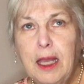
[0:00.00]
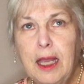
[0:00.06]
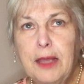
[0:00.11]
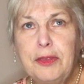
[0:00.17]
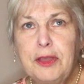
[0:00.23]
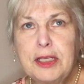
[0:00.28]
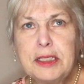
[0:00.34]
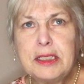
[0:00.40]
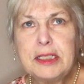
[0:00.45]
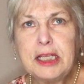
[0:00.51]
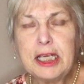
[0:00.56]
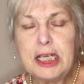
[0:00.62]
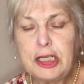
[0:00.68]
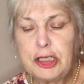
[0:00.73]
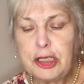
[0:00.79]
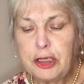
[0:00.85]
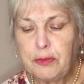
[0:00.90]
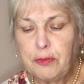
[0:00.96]
And this
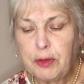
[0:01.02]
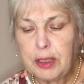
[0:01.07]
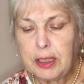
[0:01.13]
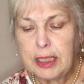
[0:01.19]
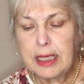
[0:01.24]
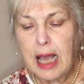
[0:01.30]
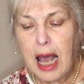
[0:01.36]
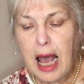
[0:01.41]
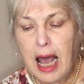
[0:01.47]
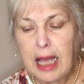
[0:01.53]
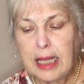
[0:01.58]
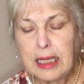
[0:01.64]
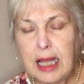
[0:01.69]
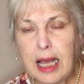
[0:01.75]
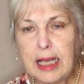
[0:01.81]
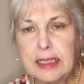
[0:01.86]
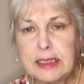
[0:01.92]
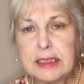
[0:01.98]
teaching really
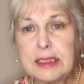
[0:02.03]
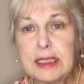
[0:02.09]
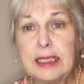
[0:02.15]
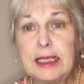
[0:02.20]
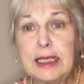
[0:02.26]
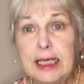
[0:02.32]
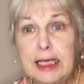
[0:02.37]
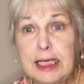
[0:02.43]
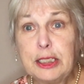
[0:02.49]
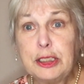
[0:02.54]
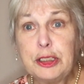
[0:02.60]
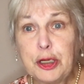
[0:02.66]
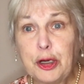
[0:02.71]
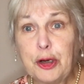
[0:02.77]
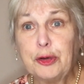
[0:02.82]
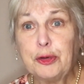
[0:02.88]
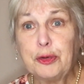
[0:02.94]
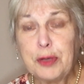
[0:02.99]
highlights the
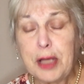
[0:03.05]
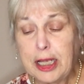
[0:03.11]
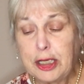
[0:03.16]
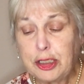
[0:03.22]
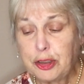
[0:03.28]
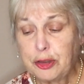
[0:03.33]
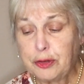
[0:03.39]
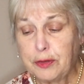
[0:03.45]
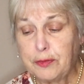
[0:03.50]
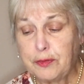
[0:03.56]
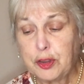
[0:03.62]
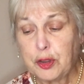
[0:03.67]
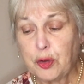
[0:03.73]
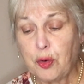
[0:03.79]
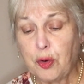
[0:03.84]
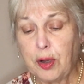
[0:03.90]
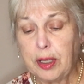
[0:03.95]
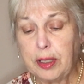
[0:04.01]
internal nature of
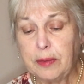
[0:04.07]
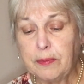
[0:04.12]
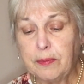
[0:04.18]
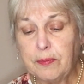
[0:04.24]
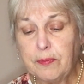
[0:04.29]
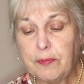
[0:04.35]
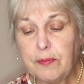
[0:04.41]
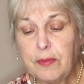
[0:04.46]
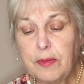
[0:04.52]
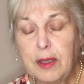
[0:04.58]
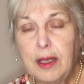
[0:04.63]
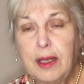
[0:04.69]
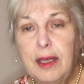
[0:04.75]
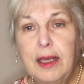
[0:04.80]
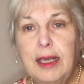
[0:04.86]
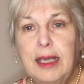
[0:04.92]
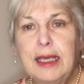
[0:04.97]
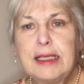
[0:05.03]
joy.
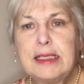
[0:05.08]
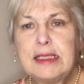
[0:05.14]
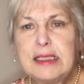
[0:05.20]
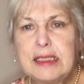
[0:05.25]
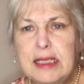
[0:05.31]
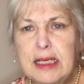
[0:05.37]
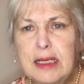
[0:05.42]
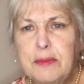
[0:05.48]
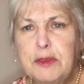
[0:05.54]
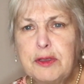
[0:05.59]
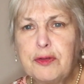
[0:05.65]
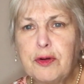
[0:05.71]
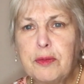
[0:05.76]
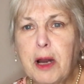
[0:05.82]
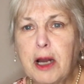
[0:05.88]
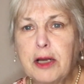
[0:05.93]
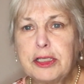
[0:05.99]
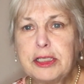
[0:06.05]
It stems
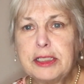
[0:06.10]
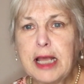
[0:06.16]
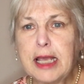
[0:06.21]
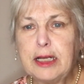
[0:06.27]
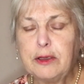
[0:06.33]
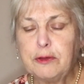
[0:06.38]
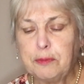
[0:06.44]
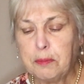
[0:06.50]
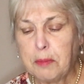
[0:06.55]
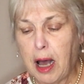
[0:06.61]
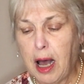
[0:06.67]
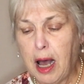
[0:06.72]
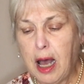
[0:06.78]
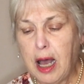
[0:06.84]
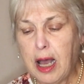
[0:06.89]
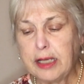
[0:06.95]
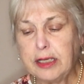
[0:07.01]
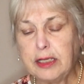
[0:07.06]
from our state of
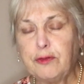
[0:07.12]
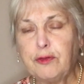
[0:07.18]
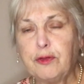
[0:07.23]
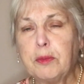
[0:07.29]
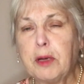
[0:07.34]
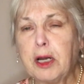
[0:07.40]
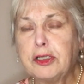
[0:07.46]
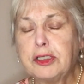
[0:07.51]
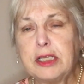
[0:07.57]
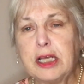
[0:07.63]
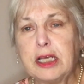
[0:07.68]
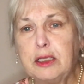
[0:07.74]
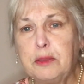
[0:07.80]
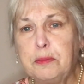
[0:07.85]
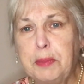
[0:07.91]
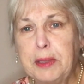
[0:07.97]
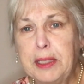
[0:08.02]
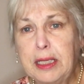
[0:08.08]
mind and from our state
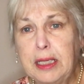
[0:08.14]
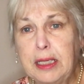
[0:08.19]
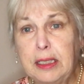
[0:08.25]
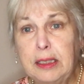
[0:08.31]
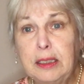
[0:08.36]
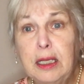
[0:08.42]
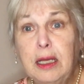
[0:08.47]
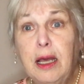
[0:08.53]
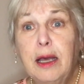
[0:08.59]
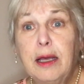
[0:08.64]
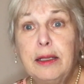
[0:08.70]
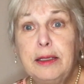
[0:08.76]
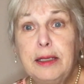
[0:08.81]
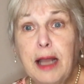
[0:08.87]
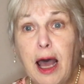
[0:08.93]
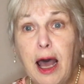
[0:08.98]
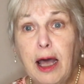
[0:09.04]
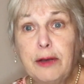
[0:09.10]
of being,
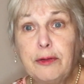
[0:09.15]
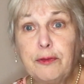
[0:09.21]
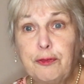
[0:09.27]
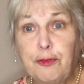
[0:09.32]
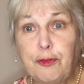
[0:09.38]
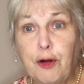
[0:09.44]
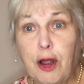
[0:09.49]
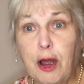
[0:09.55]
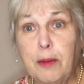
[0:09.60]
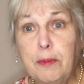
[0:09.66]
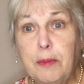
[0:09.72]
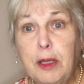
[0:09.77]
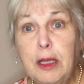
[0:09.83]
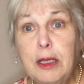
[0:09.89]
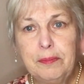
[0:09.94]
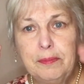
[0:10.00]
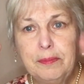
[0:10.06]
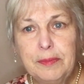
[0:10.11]
not from
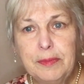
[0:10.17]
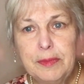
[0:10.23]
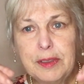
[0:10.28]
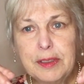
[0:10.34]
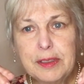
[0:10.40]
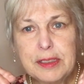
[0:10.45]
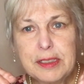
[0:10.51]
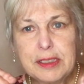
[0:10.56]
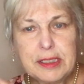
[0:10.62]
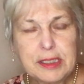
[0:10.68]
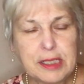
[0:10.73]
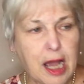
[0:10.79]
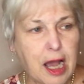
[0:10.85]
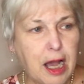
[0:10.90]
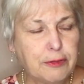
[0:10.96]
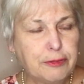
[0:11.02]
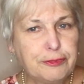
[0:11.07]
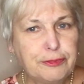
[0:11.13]

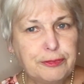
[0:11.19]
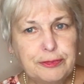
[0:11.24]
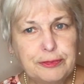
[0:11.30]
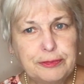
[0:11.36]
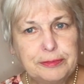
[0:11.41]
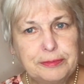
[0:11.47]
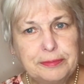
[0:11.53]
stuff.